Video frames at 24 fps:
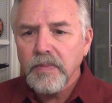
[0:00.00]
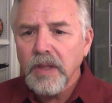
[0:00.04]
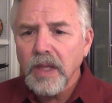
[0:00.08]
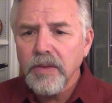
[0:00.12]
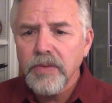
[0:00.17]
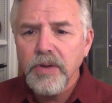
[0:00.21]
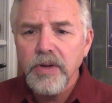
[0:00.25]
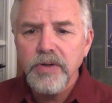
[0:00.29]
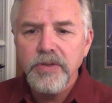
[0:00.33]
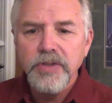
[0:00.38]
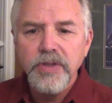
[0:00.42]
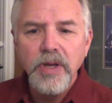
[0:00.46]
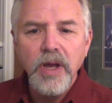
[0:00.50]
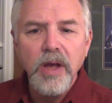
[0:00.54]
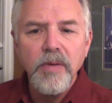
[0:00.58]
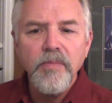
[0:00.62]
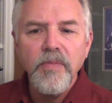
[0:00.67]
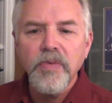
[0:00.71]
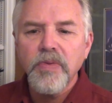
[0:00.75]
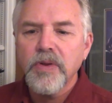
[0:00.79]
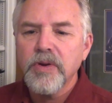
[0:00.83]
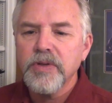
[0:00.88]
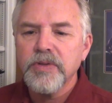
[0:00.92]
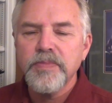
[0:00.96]
There's,
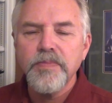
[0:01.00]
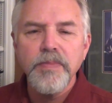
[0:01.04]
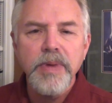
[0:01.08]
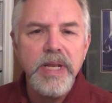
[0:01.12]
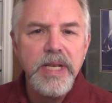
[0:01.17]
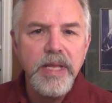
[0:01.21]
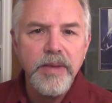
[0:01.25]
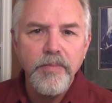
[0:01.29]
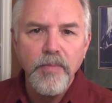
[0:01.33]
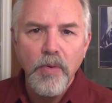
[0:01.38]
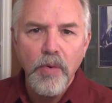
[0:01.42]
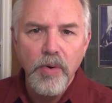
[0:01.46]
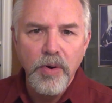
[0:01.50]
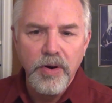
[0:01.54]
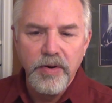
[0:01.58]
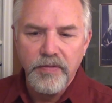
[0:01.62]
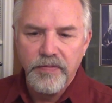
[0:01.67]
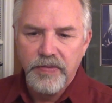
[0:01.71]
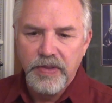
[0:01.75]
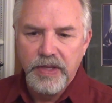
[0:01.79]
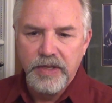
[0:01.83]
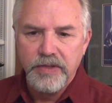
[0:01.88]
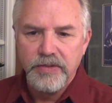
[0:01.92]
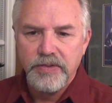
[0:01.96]
there's many more
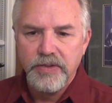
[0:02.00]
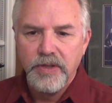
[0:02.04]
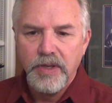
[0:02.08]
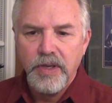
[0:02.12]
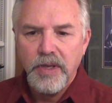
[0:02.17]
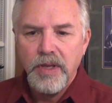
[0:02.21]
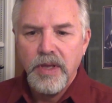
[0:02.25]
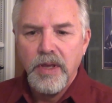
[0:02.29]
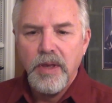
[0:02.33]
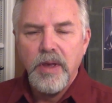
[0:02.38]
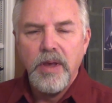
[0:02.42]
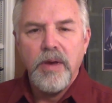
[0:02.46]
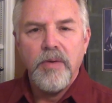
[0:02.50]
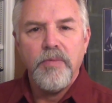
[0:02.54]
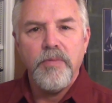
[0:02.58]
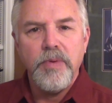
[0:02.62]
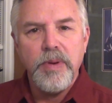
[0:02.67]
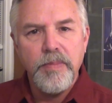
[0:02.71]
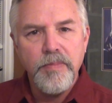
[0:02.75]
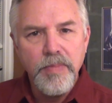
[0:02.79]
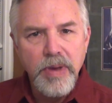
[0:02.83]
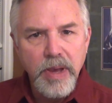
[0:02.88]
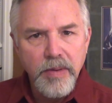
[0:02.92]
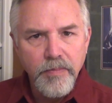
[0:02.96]
of these.
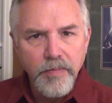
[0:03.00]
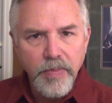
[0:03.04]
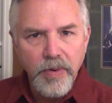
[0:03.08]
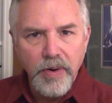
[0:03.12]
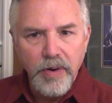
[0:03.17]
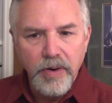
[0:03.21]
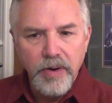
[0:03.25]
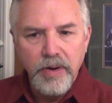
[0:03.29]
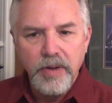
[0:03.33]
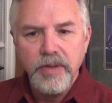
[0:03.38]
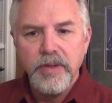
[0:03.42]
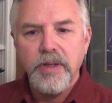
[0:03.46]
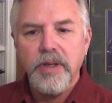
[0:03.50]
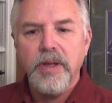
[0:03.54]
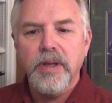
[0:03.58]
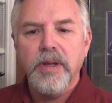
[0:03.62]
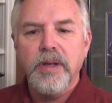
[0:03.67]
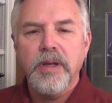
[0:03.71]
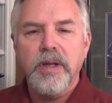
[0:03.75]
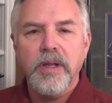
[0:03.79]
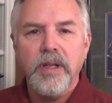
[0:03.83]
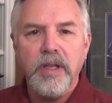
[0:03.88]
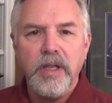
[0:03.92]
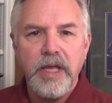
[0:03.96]
Remember,
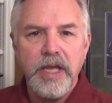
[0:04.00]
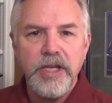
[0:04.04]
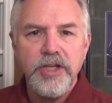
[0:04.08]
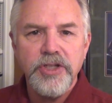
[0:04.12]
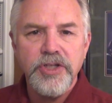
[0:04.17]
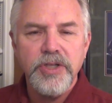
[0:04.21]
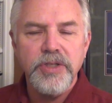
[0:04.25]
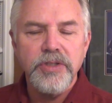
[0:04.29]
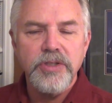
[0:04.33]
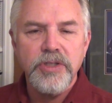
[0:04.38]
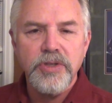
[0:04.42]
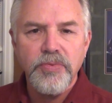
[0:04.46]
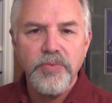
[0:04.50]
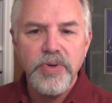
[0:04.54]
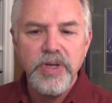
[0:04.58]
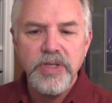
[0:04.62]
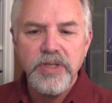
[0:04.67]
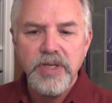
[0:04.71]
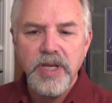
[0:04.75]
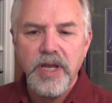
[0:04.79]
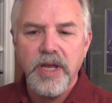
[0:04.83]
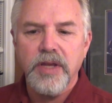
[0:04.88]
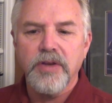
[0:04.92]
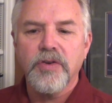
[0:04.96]
Galatians three
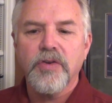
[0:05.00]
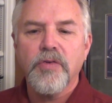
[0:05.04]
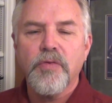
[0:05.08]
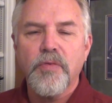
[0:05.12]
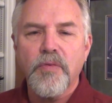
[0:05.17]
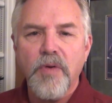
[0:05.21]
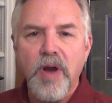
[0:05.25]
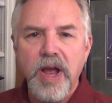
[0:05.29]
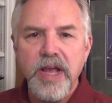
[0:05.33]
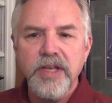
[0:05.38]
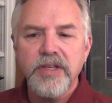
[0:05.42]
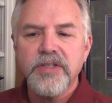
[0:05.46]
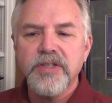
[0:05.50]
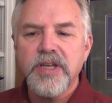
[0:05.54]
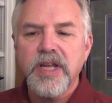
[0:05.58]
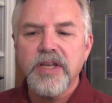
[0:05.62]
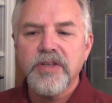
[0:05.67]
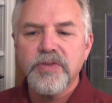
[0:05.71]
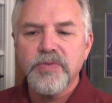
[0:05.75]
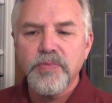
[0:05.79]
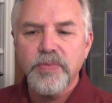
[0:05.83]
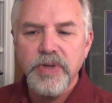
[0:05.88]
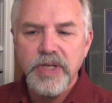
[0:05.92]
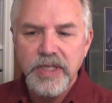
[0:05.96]
ten, Christ
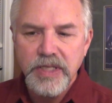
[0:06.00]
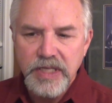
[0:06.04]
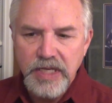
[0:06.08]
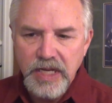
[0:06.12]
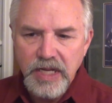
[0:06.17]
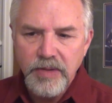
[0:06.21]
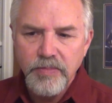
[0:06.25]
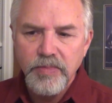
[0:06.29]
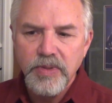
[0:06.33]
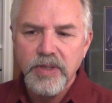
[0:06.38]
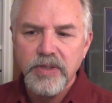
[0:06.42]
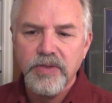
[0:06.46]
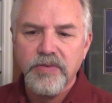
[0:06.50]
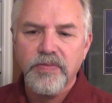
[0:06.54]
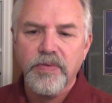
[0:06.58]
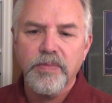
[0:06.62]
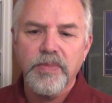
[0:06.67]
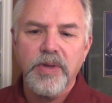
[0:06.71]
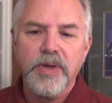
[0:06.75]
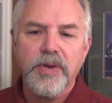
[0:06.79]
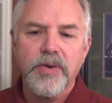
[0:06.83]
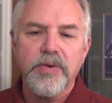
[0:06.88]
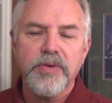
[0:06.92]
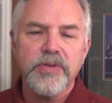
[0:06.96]
has redeemed us from
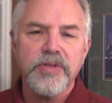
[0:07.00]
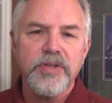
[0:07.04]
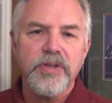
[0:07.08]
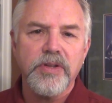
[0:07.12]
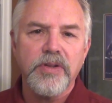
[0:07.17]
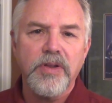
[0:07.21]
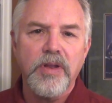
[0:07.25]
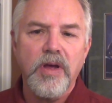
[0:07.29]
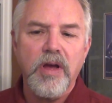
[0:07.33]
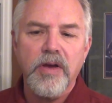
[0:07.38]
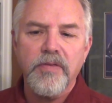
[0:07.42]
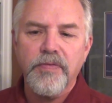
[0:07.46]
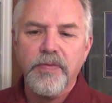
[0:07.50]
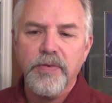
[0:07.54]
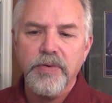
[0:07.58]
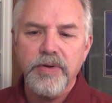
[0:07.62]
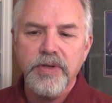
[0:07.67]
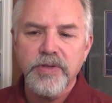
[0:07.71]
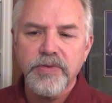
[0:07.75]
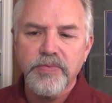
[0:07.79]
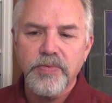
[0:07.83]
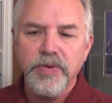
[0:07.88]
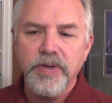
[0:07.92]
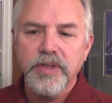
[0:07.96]
the curse of the law, for it
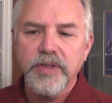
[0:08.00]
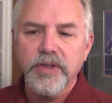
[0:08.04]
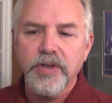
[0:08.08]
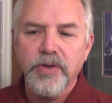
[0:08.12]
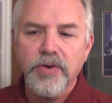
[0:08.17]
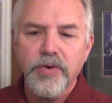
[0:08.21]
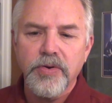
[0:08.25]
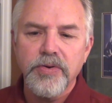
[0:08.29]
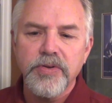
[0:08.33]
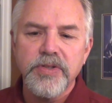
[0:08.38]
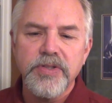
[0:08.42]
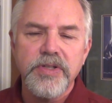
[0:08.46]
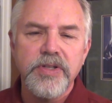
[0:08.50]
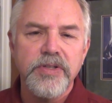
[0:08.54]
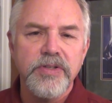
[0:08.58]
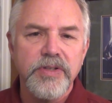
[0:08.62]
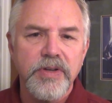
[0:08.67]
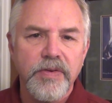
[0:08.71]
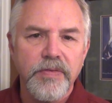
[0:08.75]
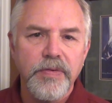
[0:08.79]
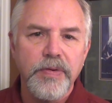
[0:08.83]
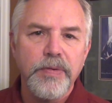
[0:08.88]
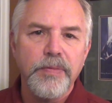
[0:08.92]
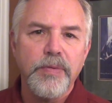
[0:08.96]
is written, cursed is
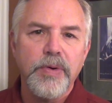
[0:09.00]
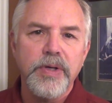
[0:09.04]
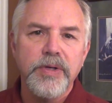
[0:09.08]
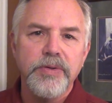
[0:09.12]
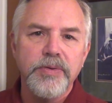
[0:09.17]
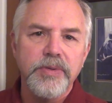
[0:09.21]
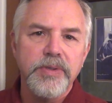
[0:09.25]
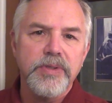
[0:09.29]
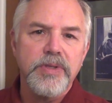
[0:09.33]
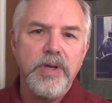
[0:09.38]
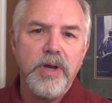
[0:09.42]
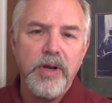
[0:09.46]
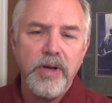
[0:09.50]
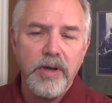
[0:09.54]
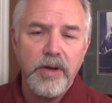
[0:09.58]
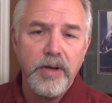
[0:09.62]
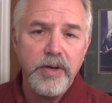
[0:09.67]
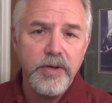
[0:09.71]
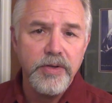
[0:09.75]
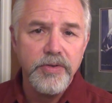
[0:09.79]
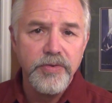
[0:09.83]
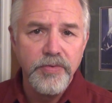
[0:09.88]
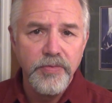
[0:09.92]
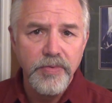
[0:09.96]
everyone who is hung
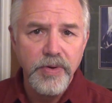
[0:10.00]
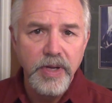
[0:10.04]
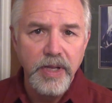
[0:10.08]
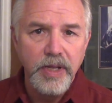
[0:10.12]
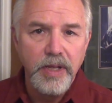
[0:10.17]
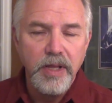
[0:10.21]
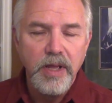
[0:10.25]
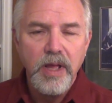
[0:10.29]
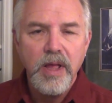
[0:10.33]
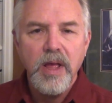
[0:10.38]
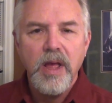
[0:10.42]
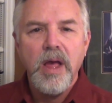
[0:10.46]
on a tree.